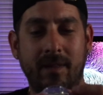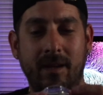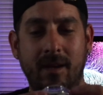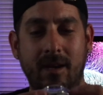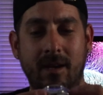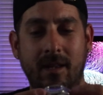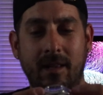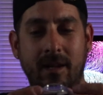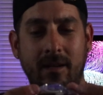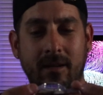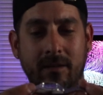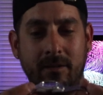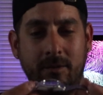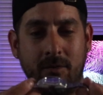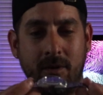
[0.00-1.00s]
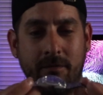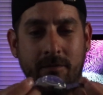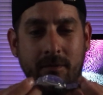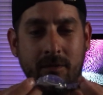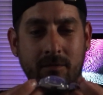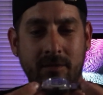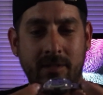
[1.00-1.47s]
kind of like a
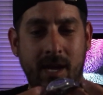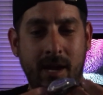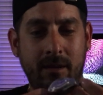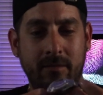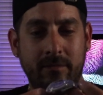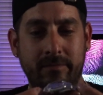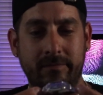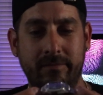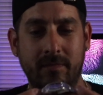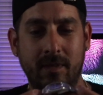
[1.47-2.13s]
UFO style